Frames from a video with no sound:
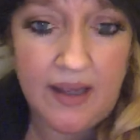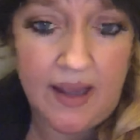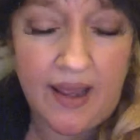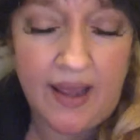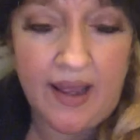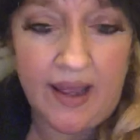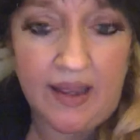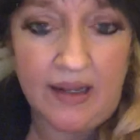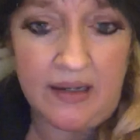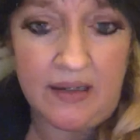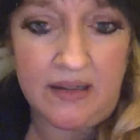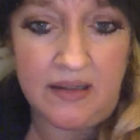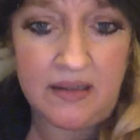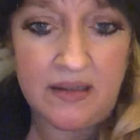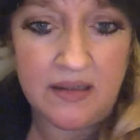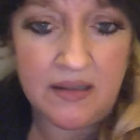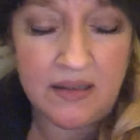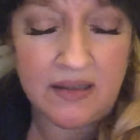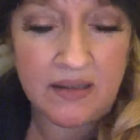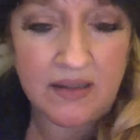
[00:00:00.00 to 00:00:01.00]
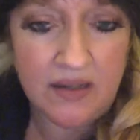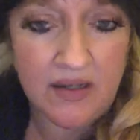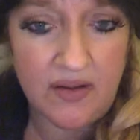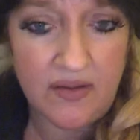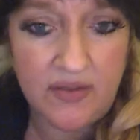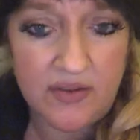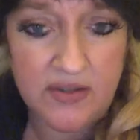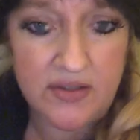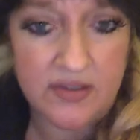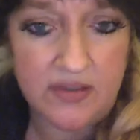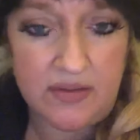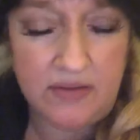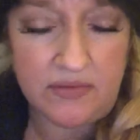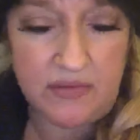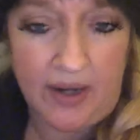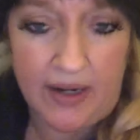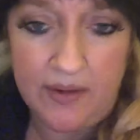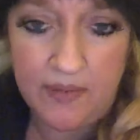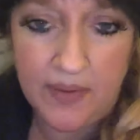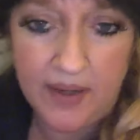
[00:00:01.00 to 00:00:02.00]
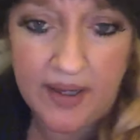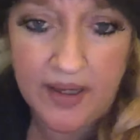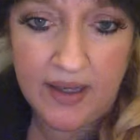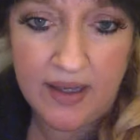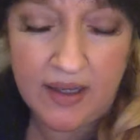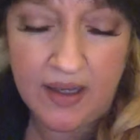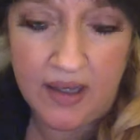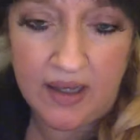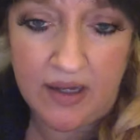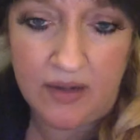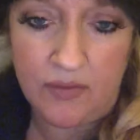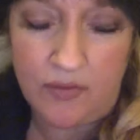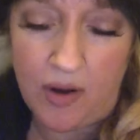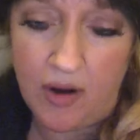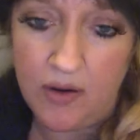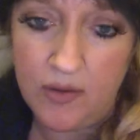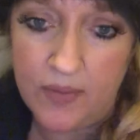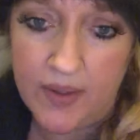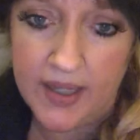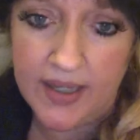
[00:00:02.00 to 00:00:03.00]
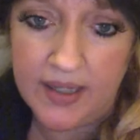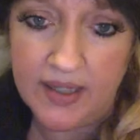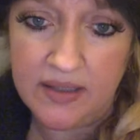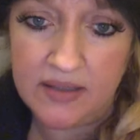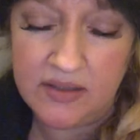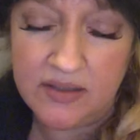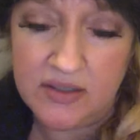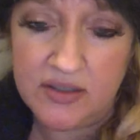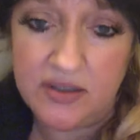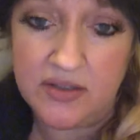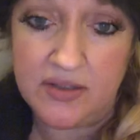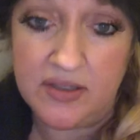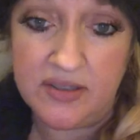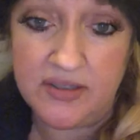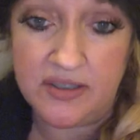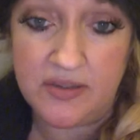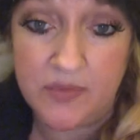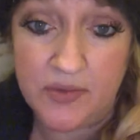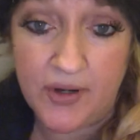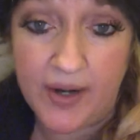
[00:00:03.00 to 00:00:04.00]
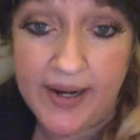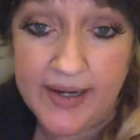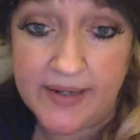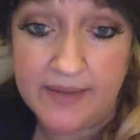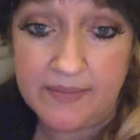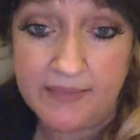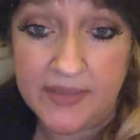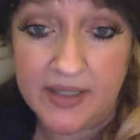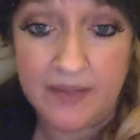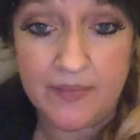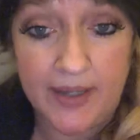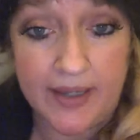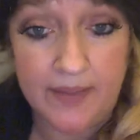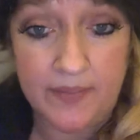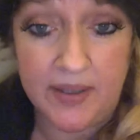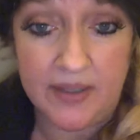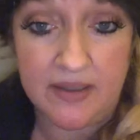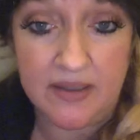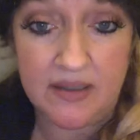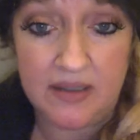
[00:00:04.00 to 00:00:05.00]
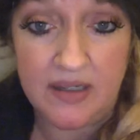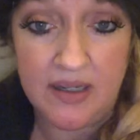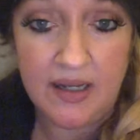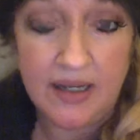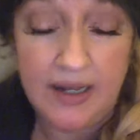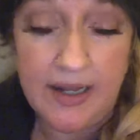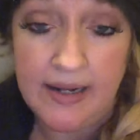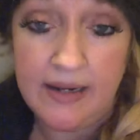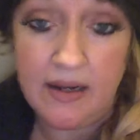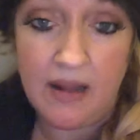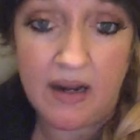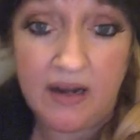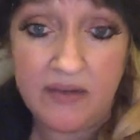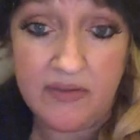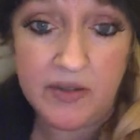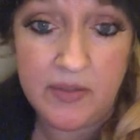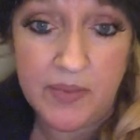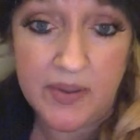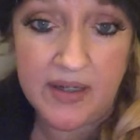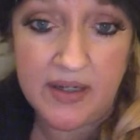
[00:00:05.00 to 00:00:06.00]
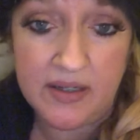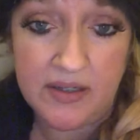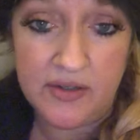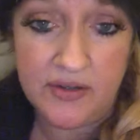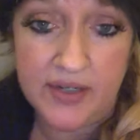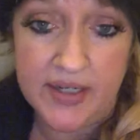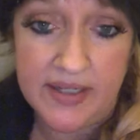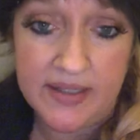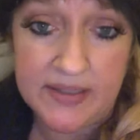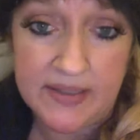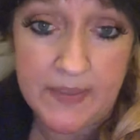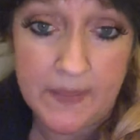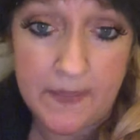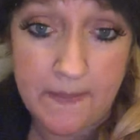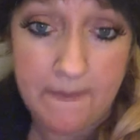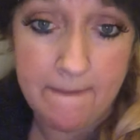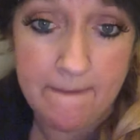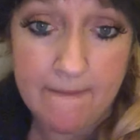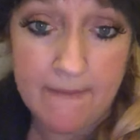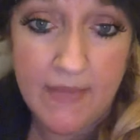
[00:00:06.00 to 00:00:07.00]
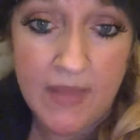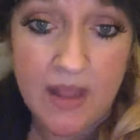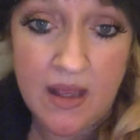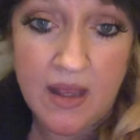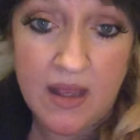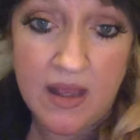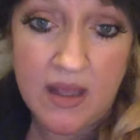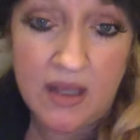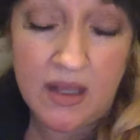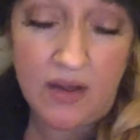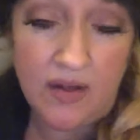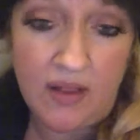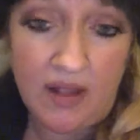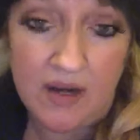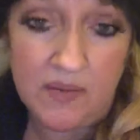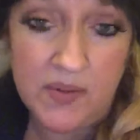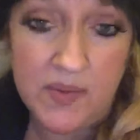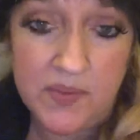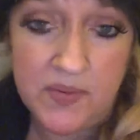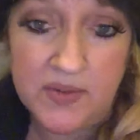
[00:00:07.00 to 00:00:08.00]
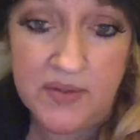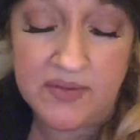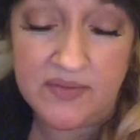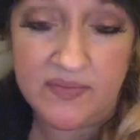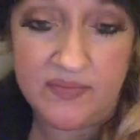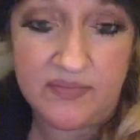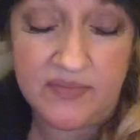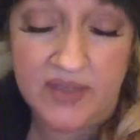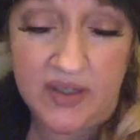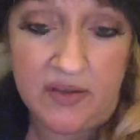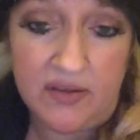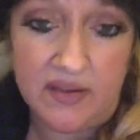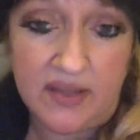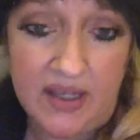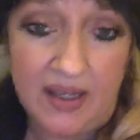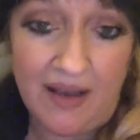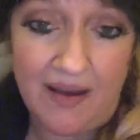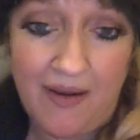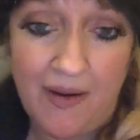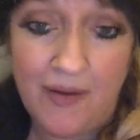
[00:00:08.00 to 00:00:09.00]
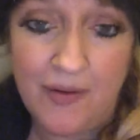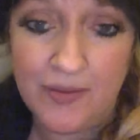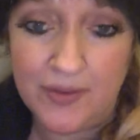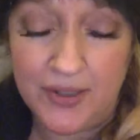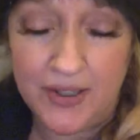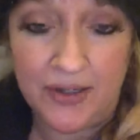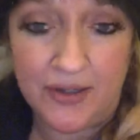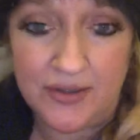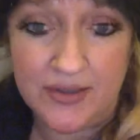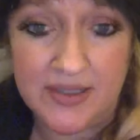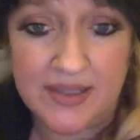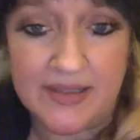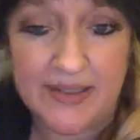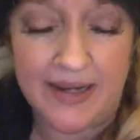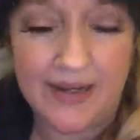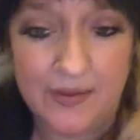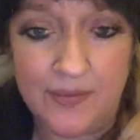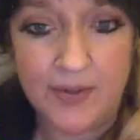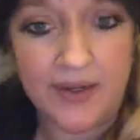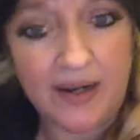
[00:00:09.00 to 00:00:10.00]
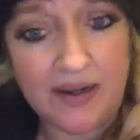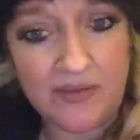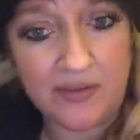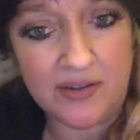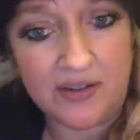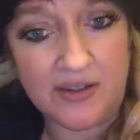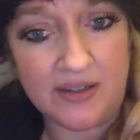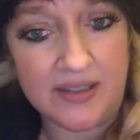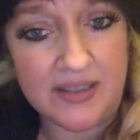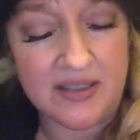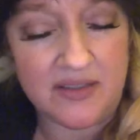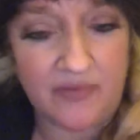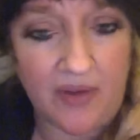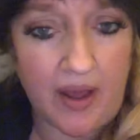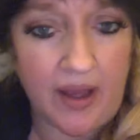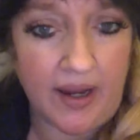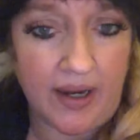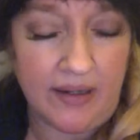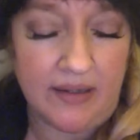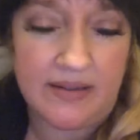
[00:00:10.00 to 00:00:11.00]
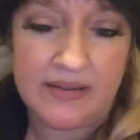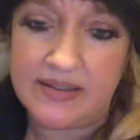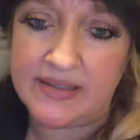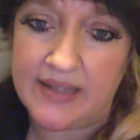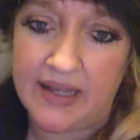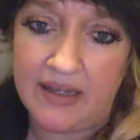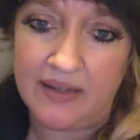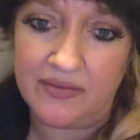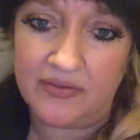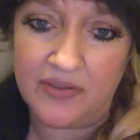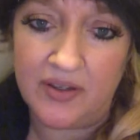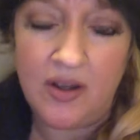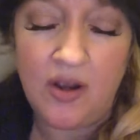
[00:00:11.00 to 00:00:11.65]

And there's a right way and a wrong way to consume Kratom, in my opinion. Not everybody agrees. A lot of people, think, oh, just take whatever, it's fine, it's safe.